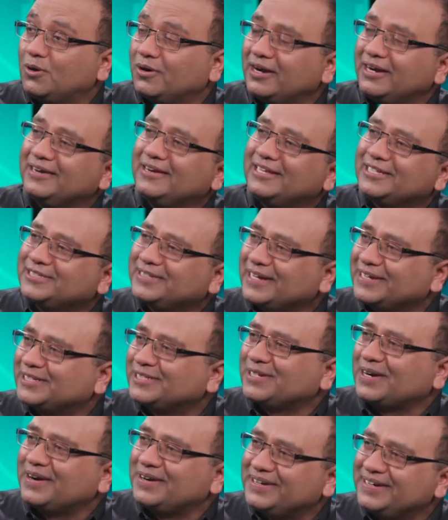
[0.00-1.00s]
All right, let's get
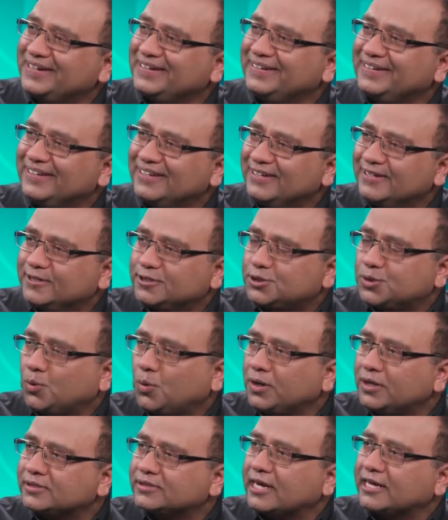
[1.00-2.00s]
started. So
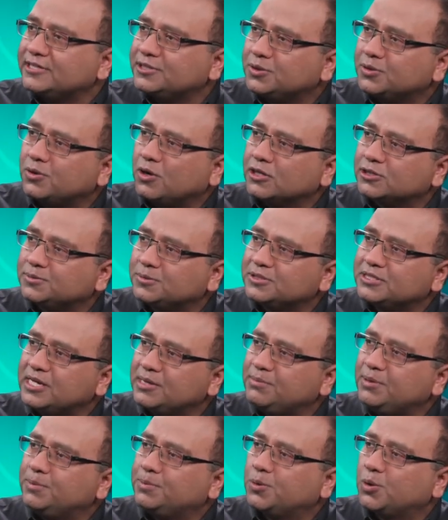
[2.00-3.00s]
what does Azure Cosmos
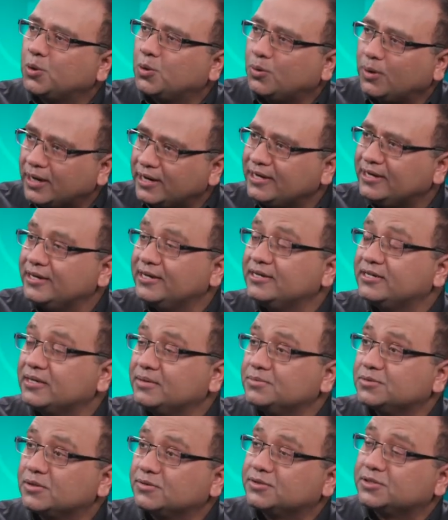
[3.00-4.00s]
DB provide in
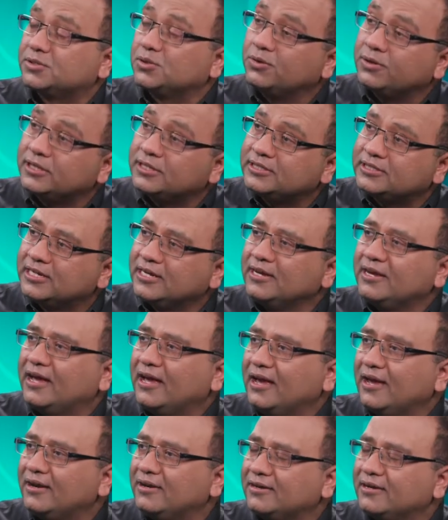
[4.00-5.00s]
terms of storage
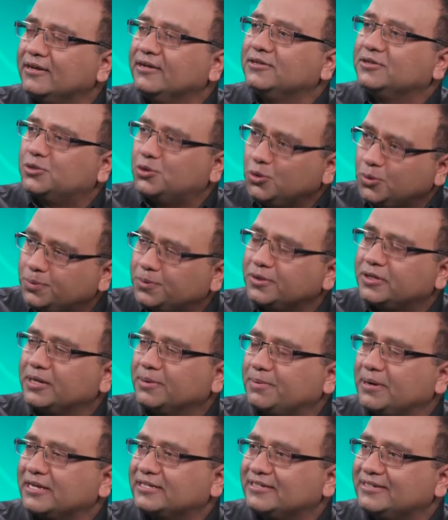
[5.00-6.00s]
and throughput
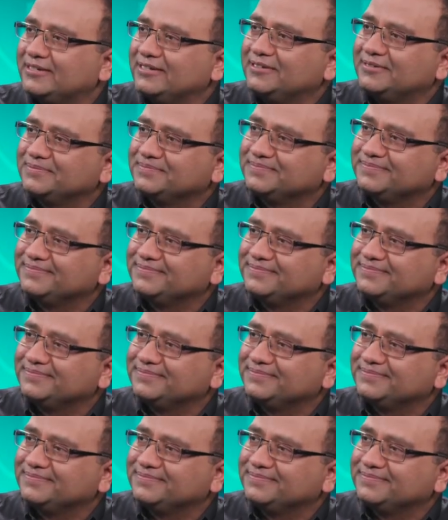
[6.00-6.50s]
capacity?